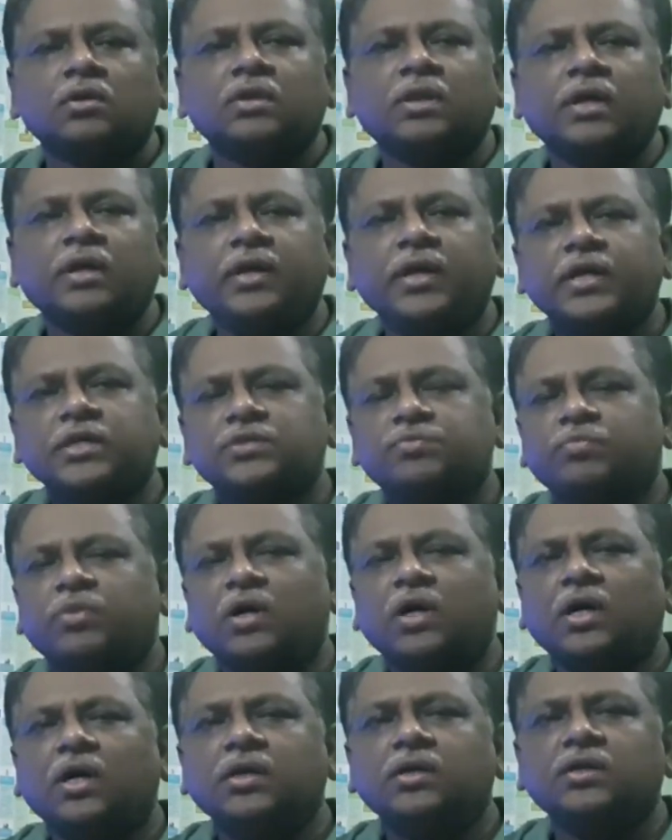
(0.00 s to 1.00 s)
The next
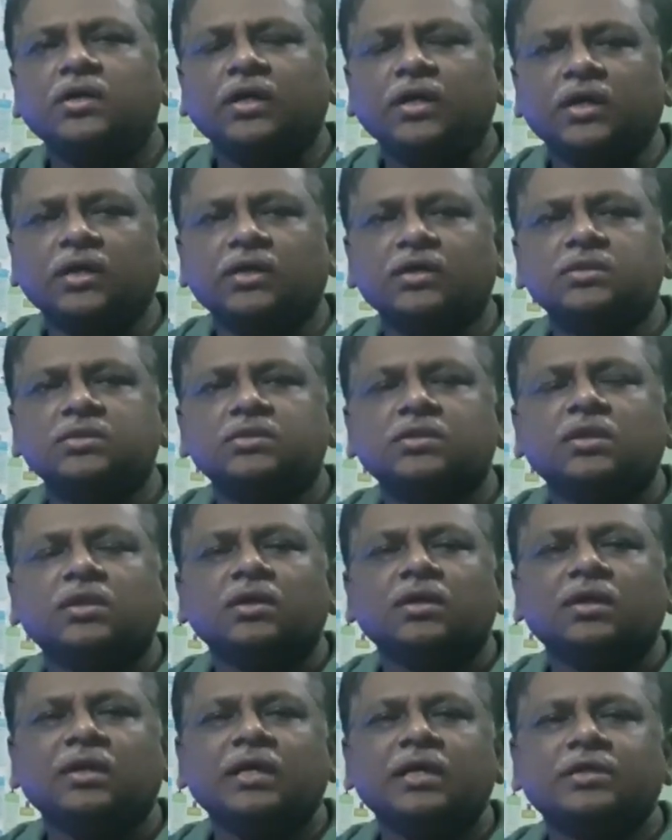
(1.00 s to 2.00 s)
part is
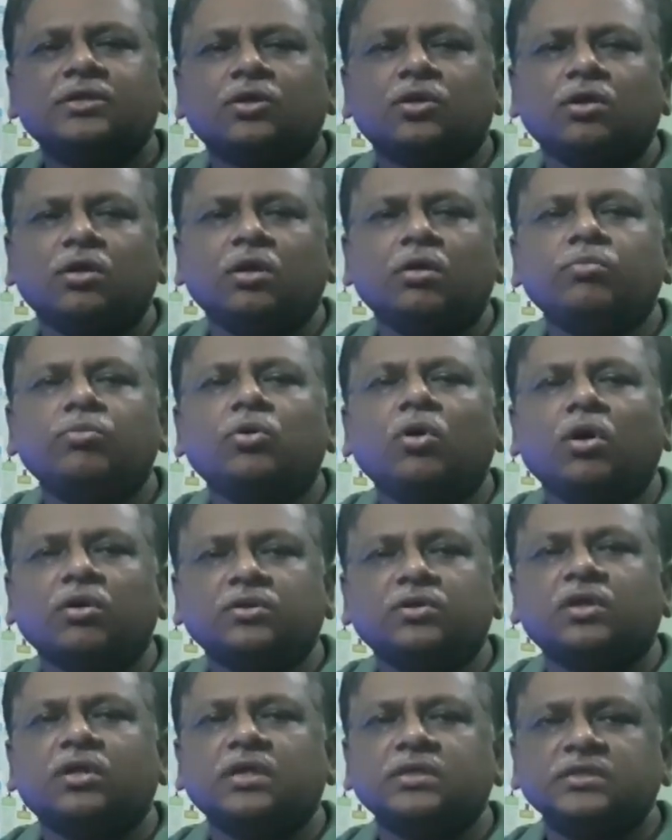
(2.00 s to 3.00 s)
letter of
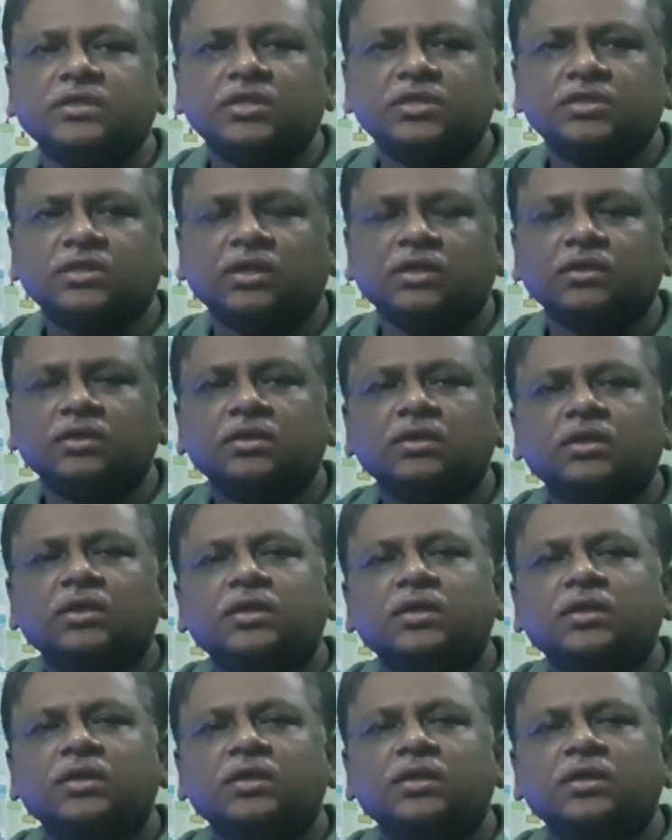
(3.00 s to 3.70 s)
authorization.